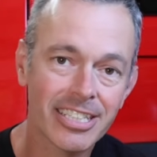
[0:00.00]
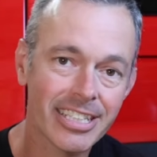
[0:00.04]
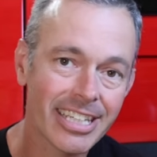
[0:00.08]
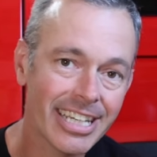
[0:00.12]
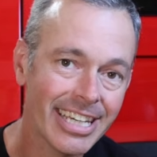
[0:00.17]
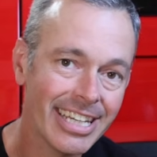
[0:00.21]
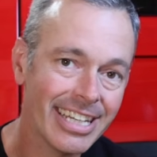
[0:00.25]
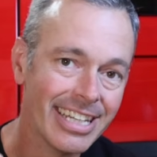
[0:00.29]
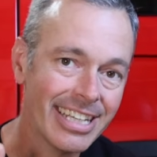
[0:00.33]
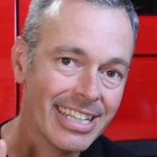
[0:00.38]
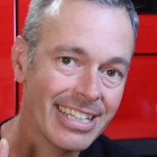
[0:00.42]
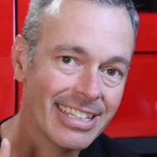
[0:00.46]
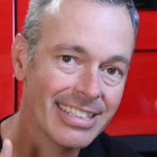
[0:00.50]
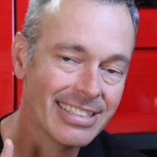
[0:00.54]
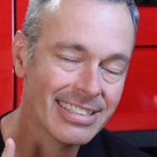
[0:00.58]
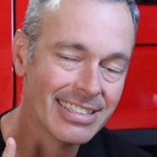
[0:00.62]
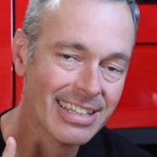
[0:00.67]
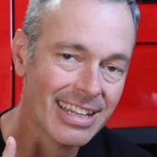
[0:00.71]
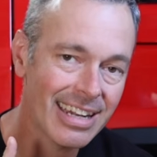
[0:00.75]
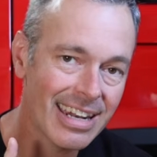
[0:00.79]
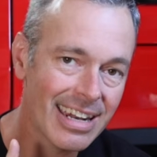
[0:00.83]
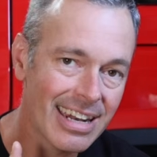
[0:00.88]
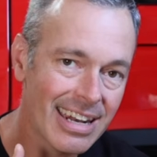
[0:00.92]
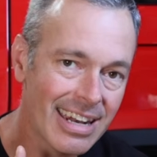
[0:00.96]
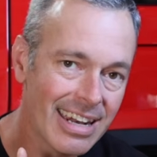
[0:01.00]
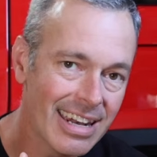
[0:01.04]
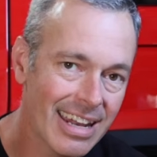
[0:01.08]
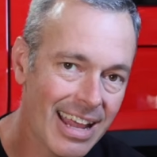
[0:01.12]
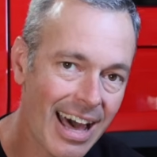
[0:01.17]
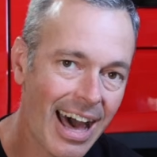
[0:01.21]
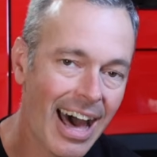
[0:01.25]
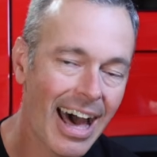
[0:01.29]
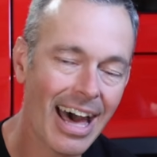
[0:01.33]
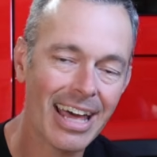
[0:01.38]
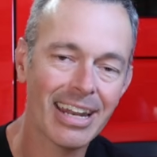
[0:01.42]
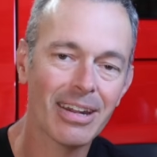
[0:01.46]
it is
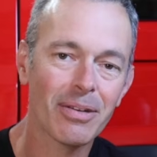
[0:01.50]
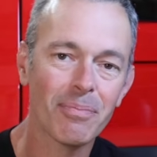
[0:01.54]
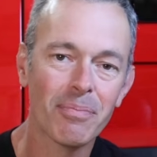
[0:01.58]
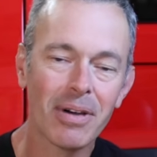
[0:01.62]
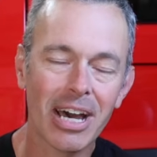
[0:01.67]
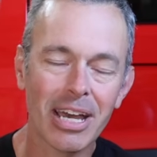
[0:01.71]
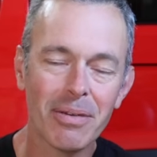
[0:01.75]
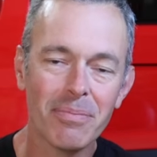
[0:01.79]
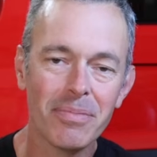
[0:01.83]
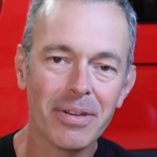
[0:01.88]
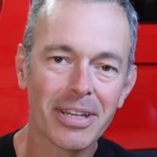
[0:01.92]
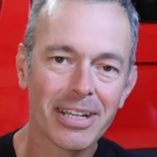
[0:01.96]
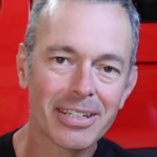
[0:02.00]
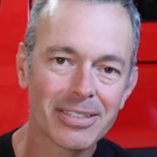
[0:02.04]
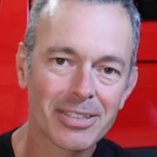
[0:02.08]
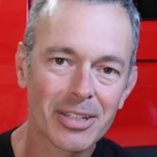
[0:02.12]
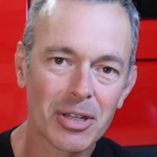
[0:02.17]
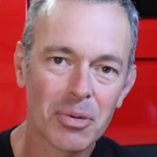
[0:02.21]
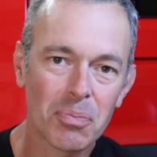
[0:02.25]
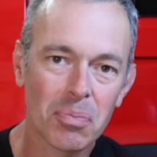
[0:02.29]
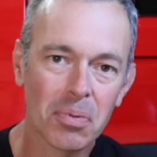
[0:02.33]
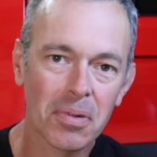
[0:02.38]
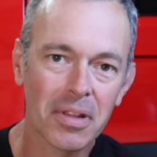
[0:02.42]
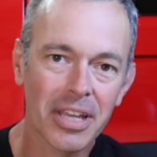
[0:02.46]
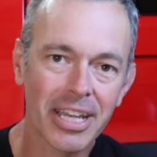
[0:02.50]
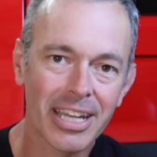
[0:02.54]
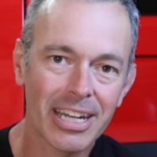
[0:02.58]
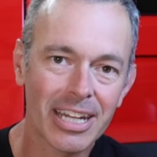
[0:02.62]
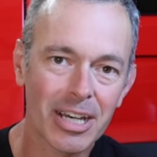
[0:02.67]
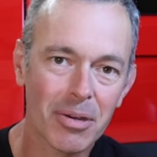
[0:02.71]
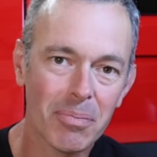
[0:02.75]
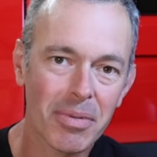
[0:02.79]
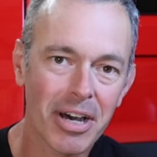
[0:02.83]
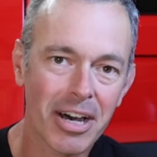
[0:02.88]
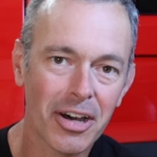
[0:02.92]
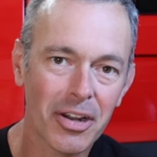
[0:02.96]
not my biggest complaint
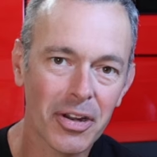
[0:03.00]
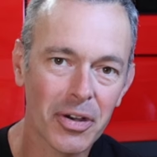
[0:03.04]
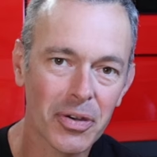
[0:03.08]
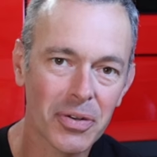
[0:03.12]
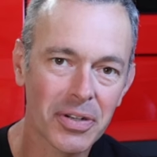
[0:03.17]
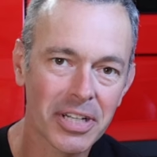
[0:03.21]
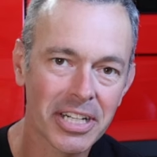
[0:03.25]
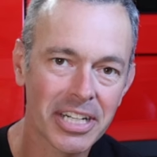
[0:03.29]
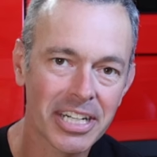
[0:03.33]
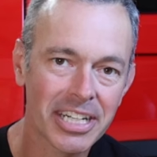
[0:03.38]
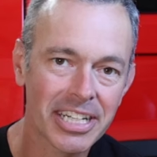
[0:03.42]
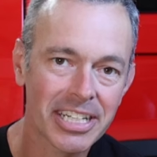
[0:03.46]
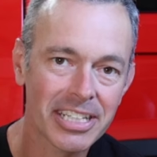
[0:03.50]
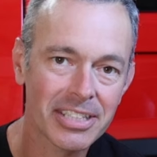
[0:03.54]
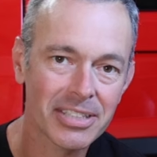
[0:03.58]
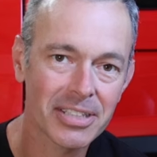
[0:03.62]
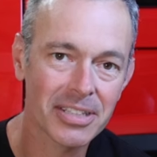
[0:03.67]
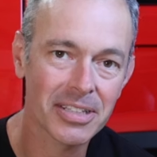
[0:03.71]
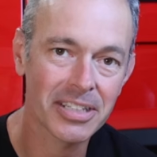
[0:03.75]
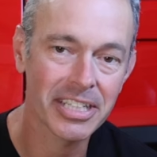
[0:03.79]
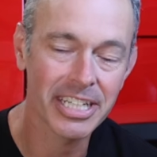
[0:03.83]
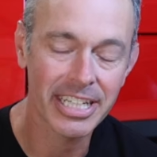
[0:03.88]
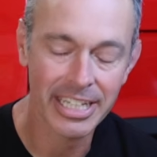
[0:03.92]
about owning a diesel.